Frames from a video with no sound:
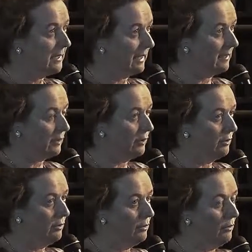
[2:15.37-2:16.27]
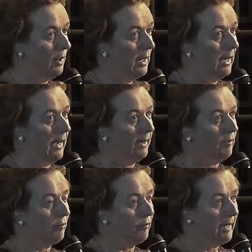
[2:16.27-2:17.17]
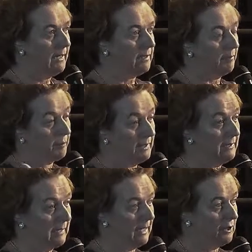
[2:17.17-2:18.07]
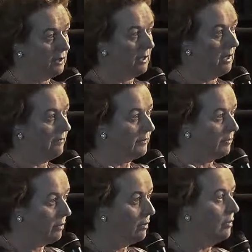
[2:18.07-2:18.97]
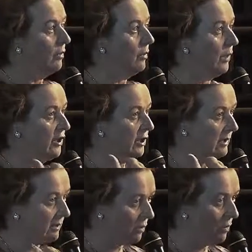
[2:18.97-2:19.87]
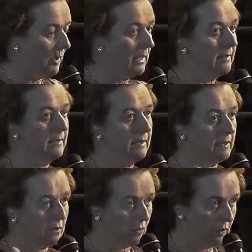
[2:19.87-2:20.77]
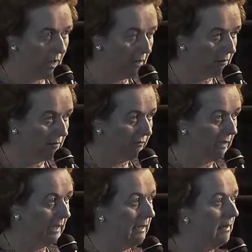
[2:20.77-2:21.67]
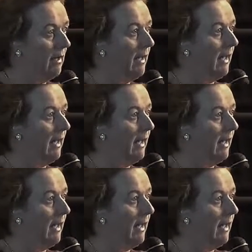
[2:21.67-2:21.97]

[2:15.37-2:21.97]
pointing to a great appreciation of the role which historians, historiography,